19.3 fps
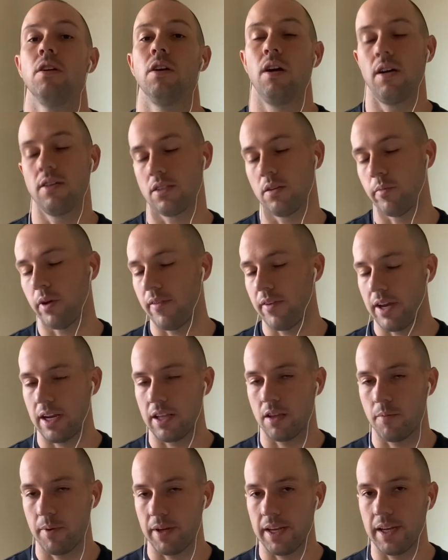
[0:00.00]
Sometimes you add it at
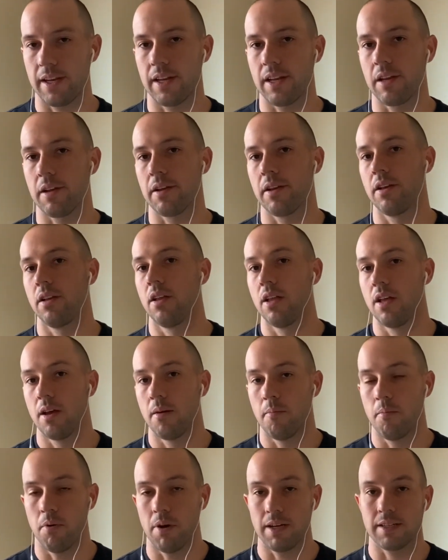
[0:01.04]
the beginning,
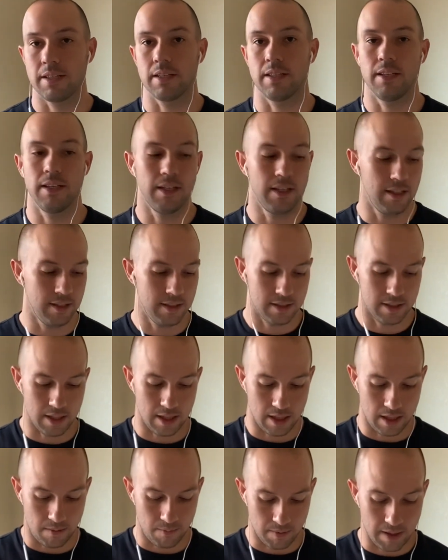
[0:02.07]
but it is
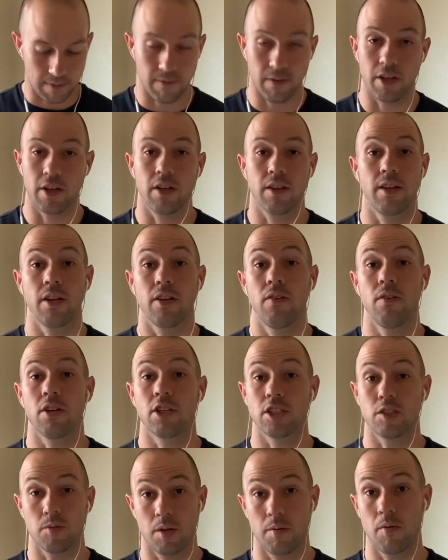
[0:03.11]
definitely a good thing to
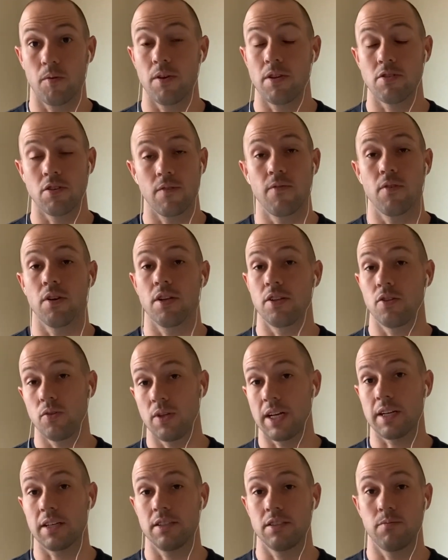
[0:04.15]
experiment with. So if you want to do
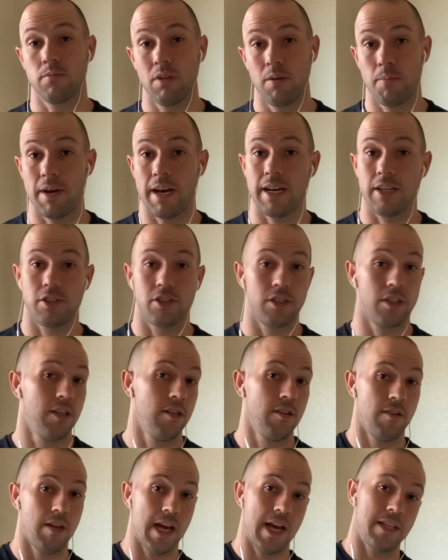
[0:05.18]
like a split batch,
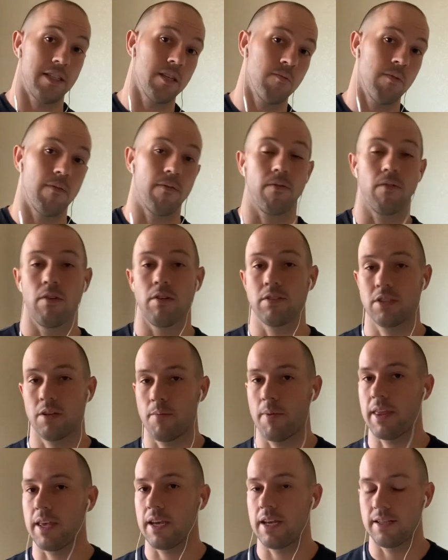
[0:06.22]
add some up front, some
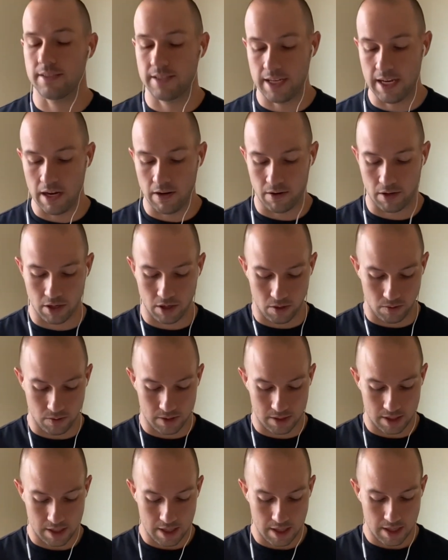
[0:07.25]
in the end, see how it
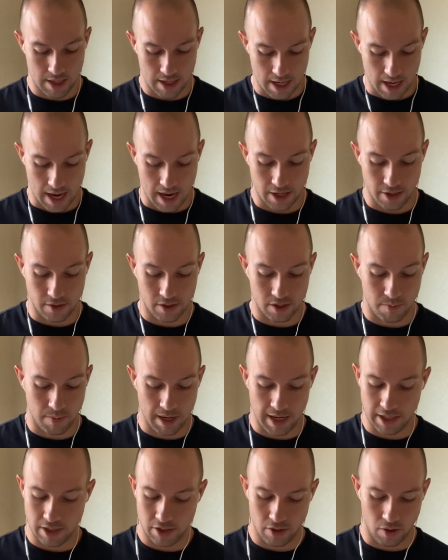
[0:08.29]
goes. Add your
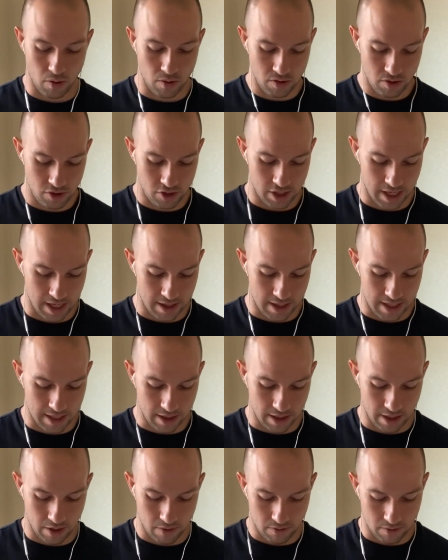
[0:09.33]
spice. You always usually add that
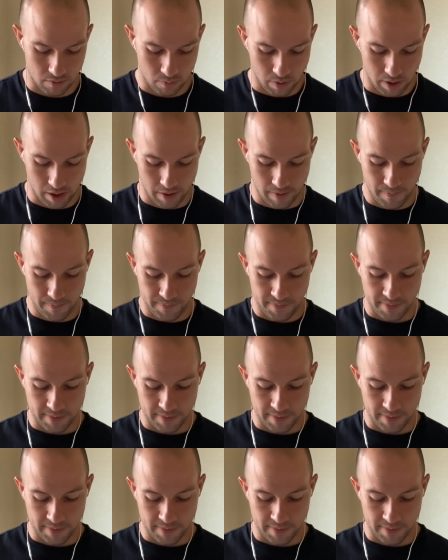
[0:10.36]
later as well.